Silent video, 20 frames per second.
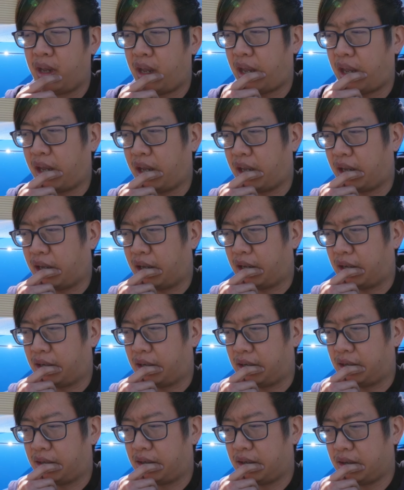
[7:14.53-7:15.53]

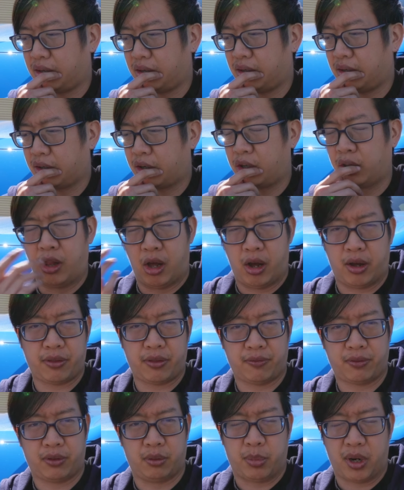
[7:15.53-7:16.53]
and cloth
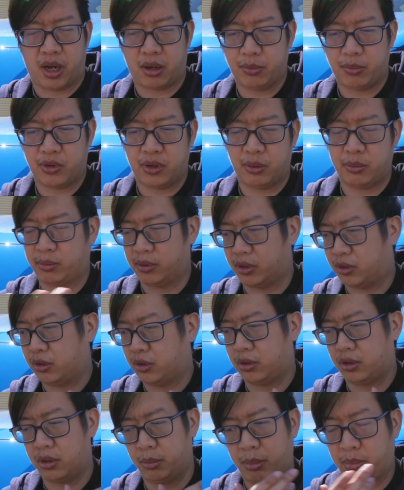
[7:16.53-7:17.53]
for the bottom trims,
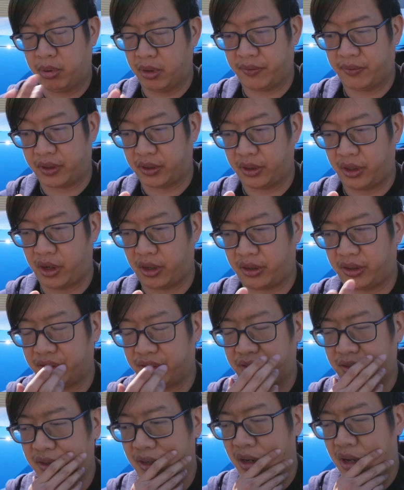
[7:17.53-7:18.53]
but to be perfectly
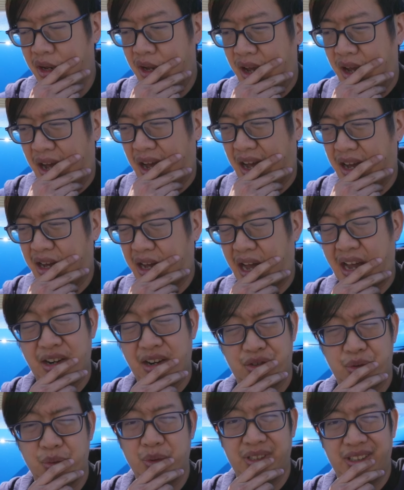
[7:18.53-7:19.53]
honest, I
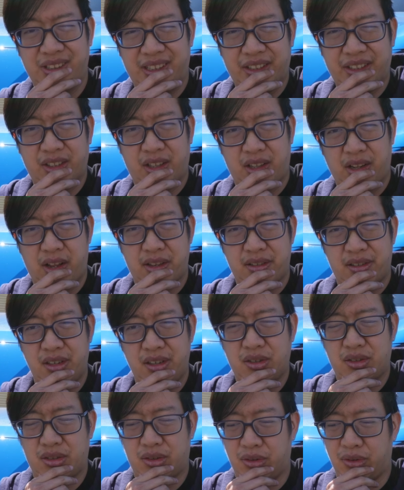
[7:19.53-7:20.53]
actually really like the cloth
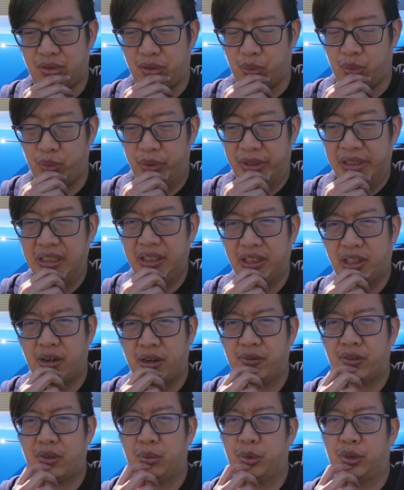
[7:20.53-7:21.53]
seats. They're really
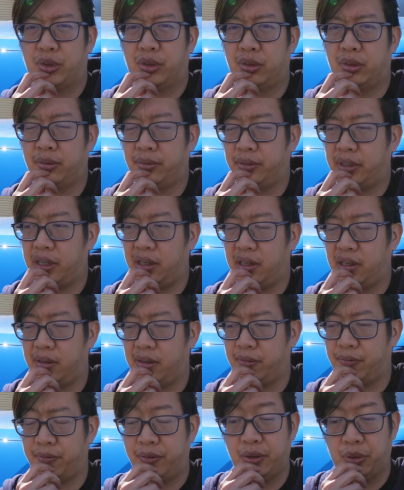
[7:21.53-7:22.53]
comfortable.
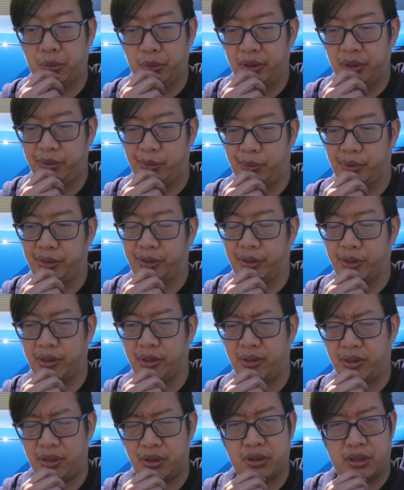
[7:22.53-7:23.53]
They feel really
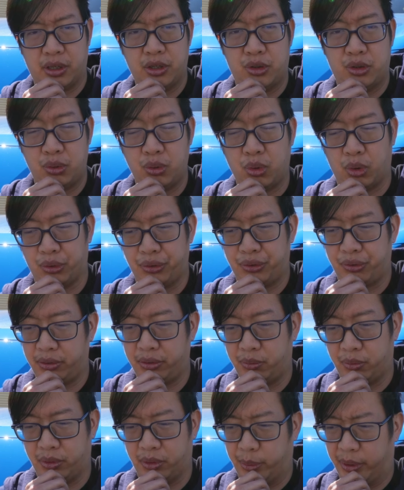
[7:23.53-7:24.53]
good, and they do hold you
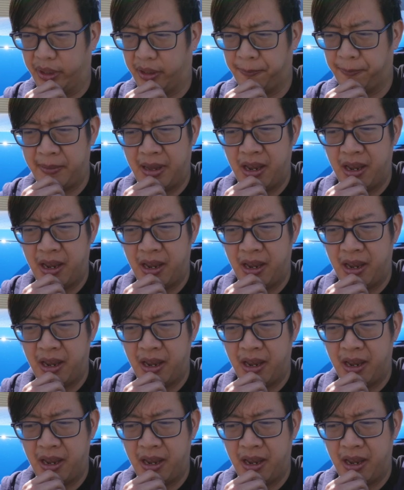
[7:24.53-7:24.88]
in really well.